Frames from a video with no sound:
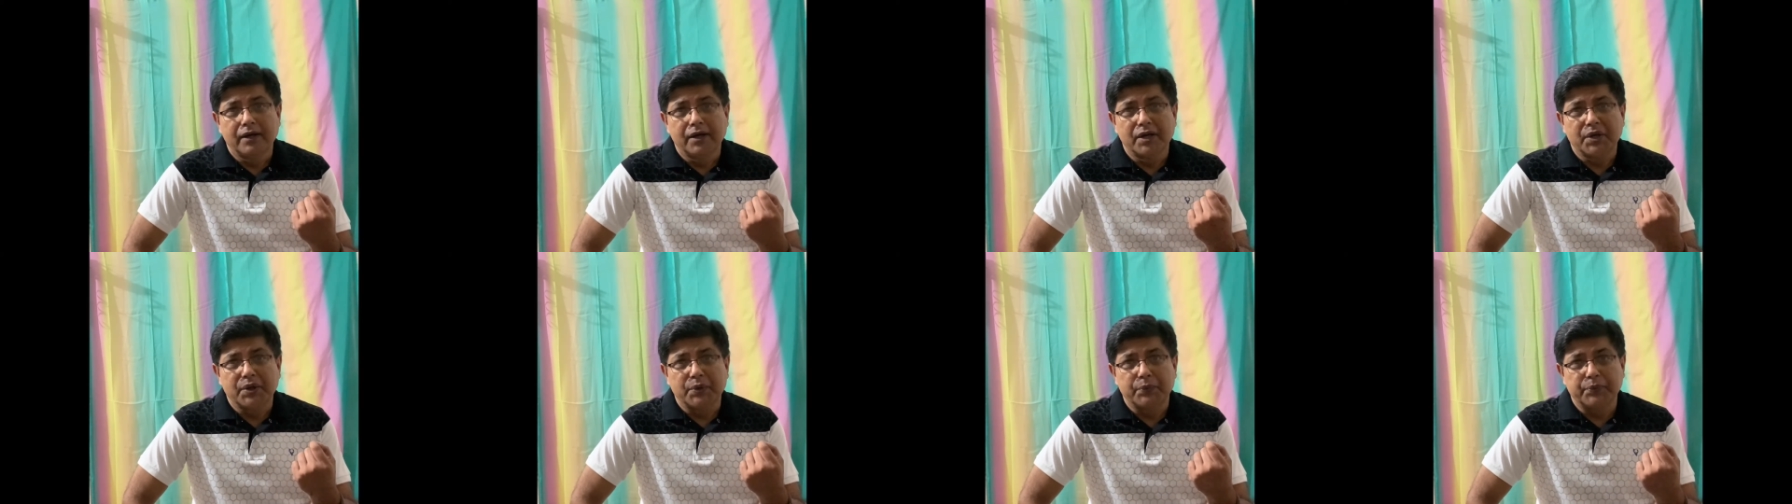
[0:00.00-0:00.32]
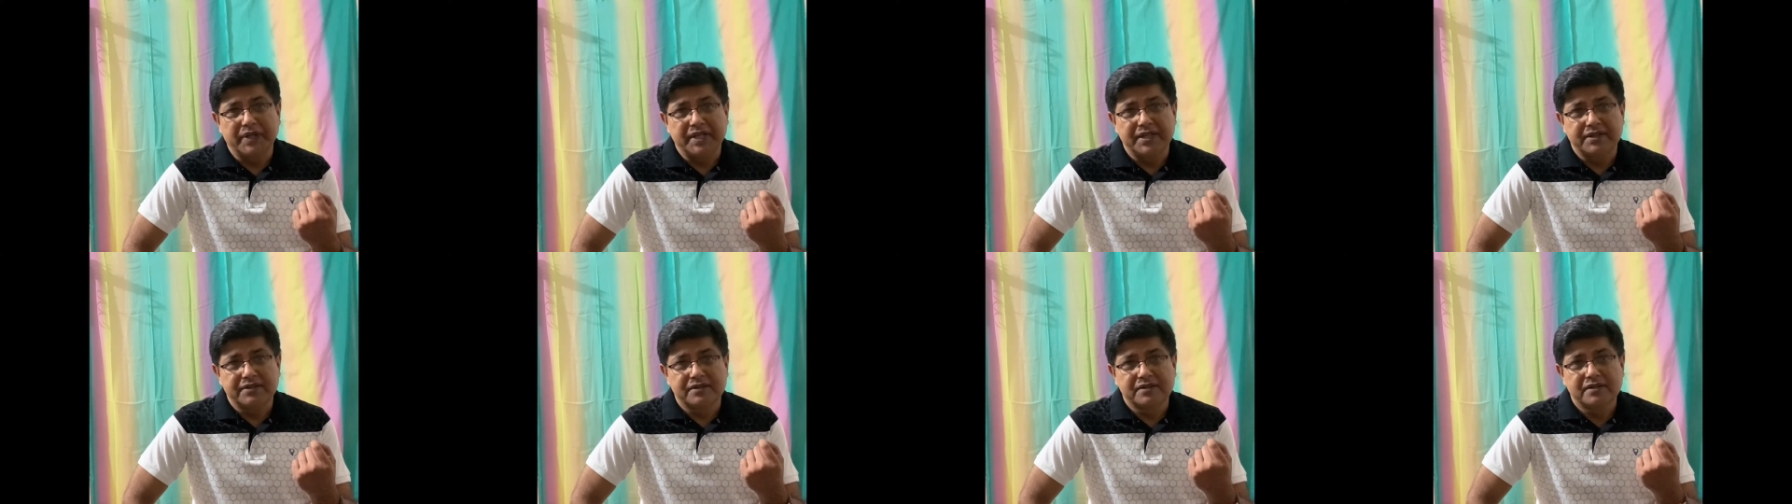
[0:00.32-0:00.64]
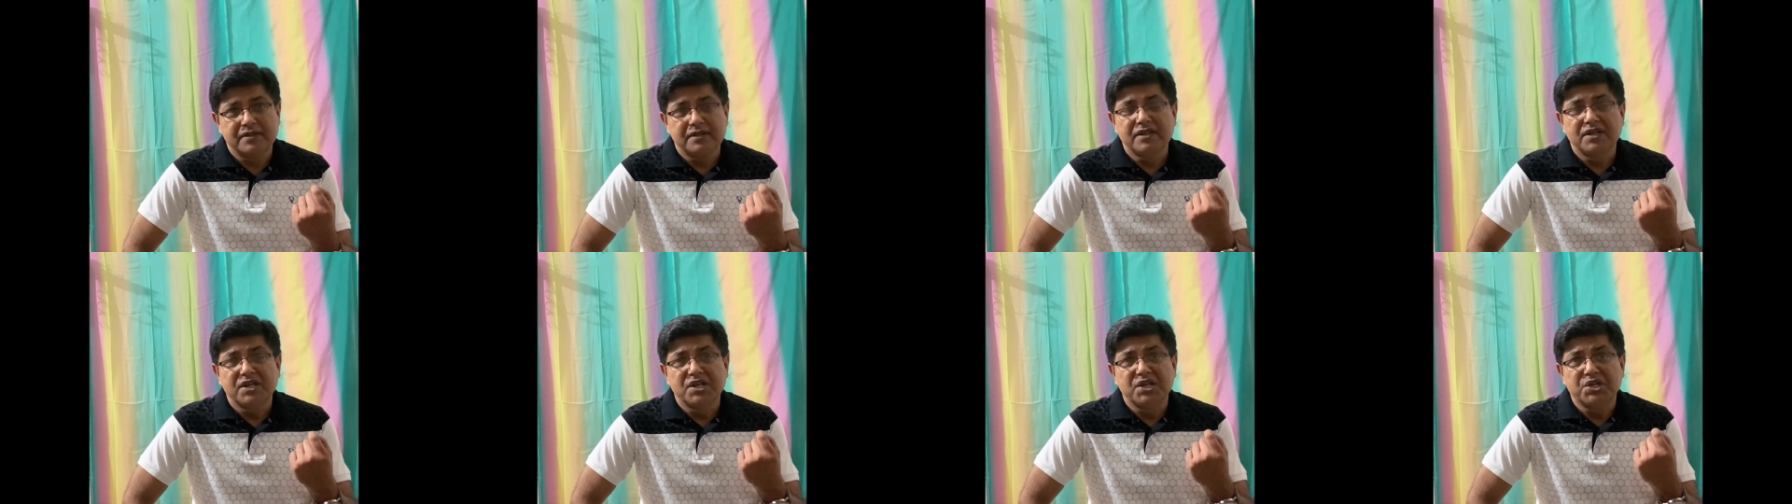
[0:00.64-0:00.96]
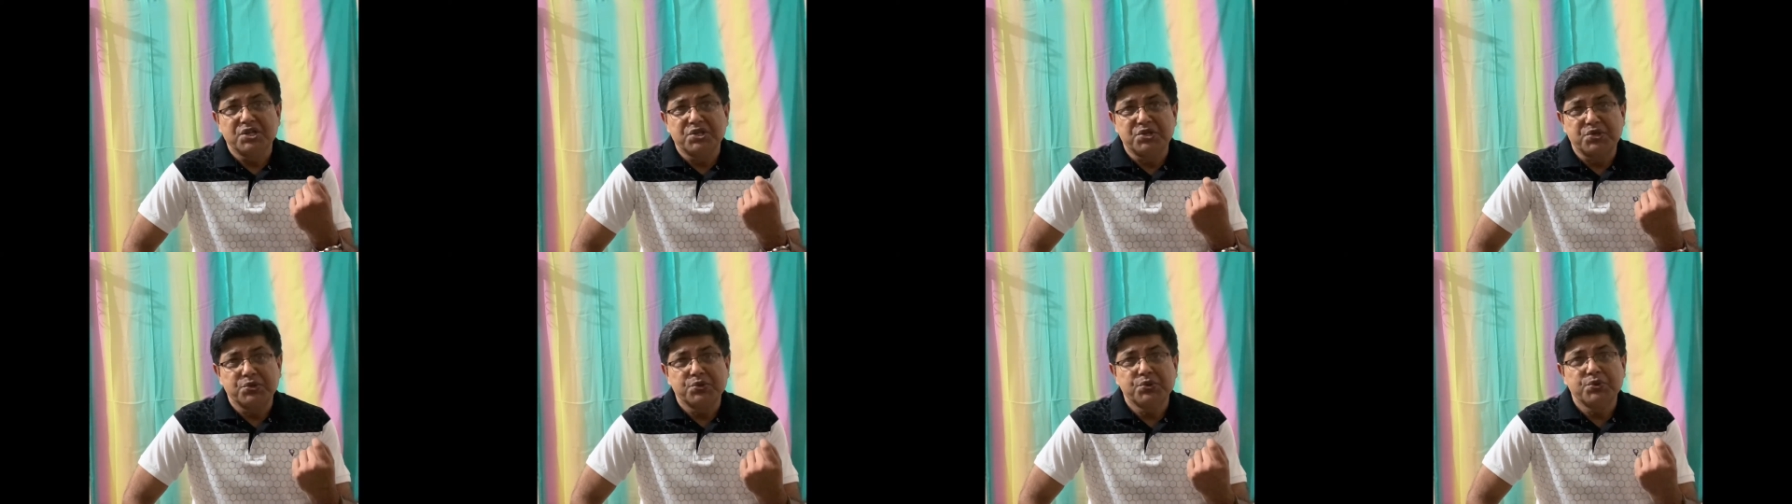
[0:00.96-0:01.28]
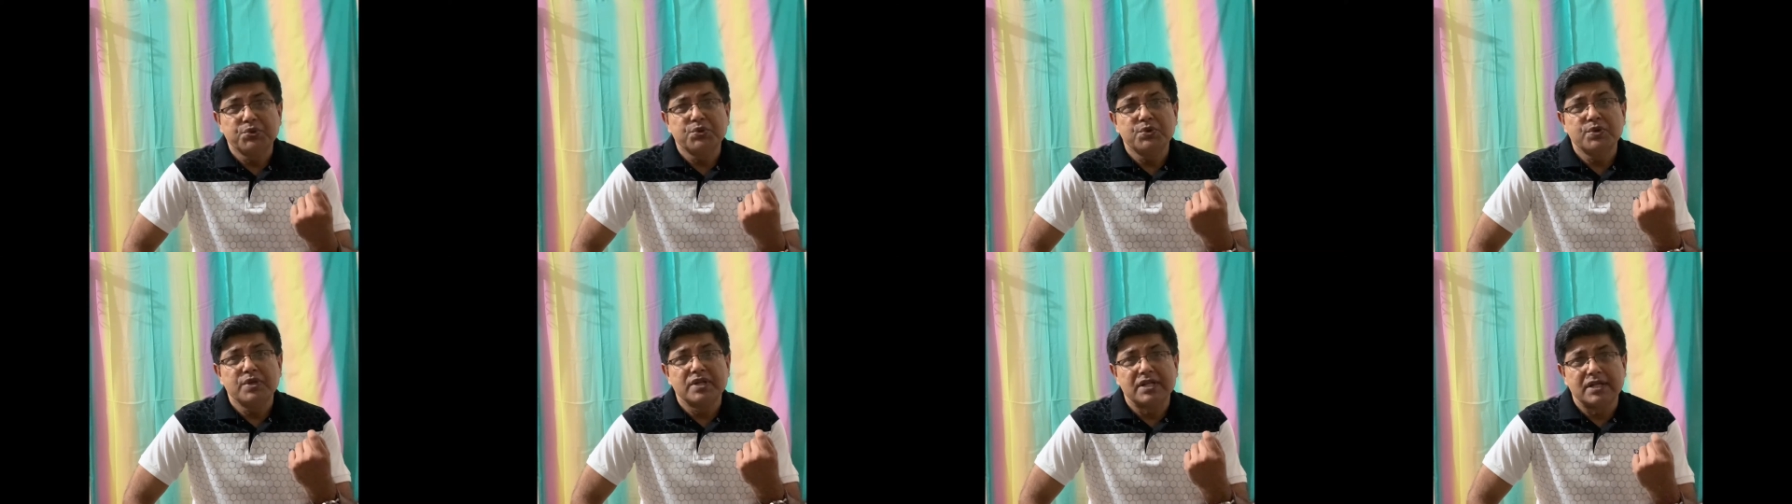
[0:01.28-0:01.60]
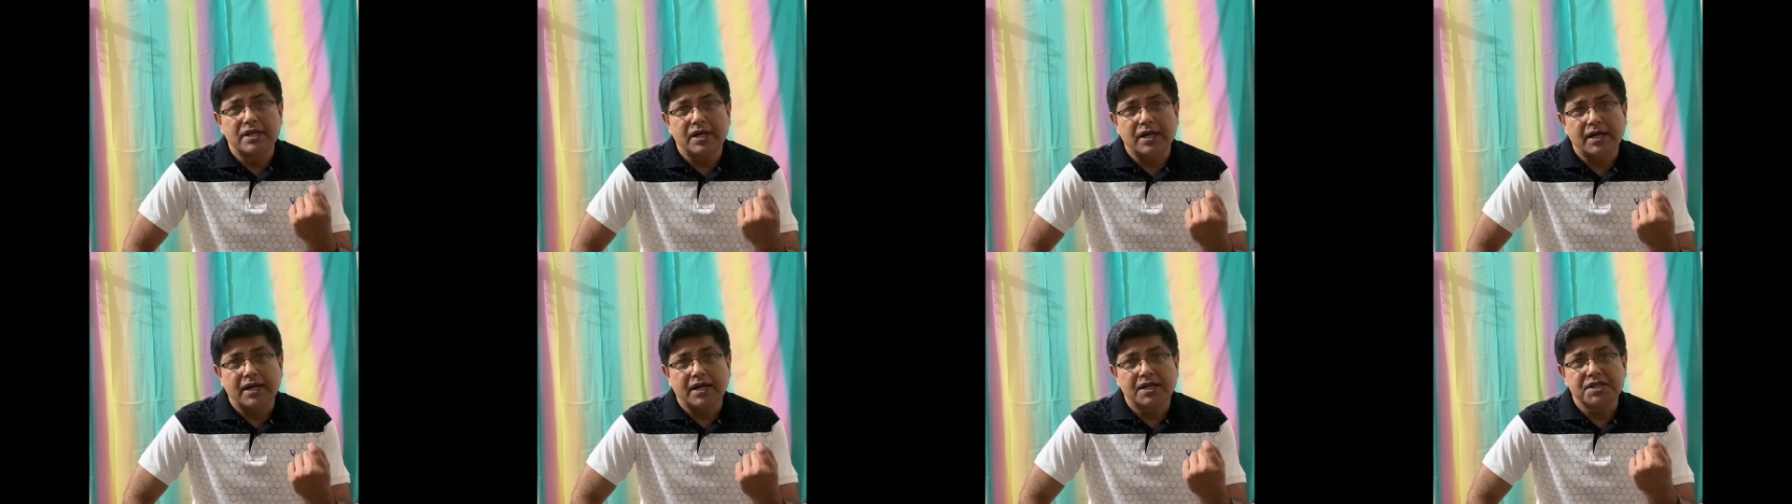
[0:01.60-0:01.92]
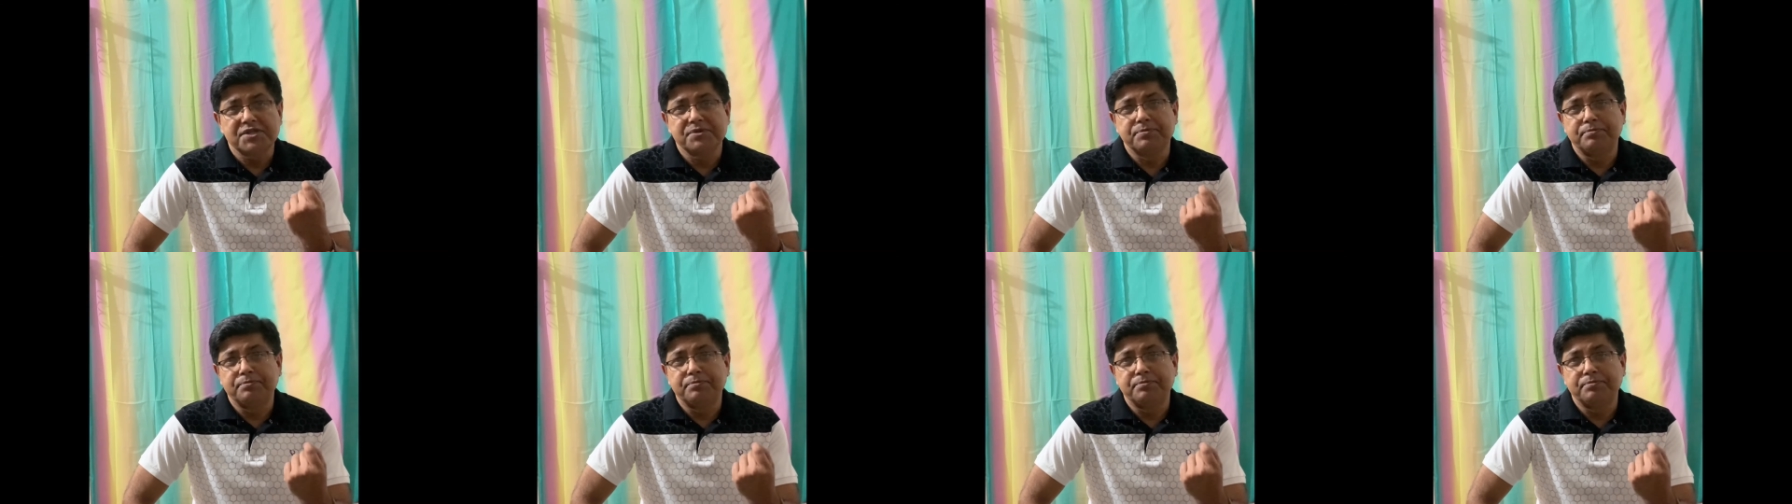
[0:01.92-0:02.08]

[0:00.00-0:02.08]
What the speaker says: with 2 large